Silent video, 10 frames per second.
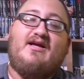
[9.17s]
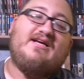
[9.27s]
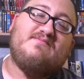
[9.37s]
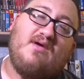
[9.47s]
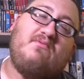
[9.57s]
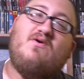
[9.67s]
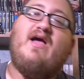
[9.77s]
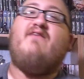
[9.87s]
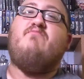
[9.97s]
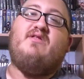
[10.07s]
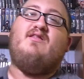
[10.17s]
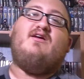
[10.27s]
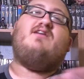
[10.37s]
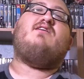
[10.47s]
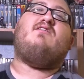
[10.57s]
I guess maybe you have, but
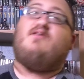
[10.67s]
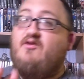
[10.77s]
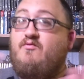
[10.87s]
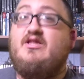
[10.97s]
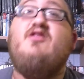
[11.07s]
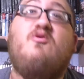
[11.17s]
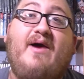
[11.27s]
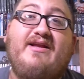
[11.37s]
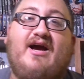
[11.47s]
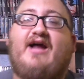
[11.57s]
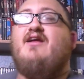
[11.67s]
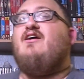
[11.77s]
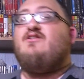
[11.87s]
you might not.